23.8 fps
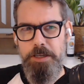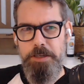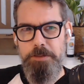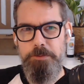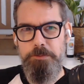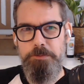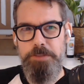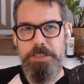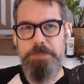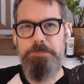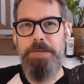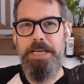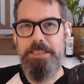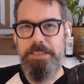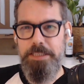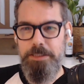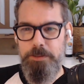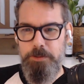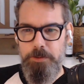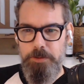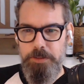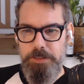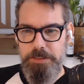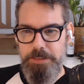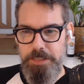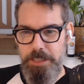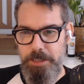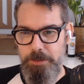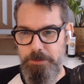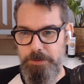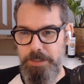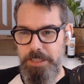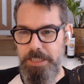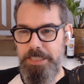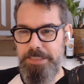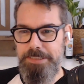remade in
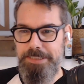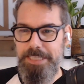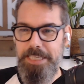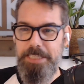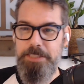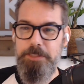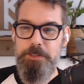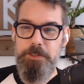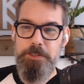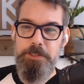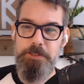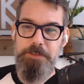Curaçao, take your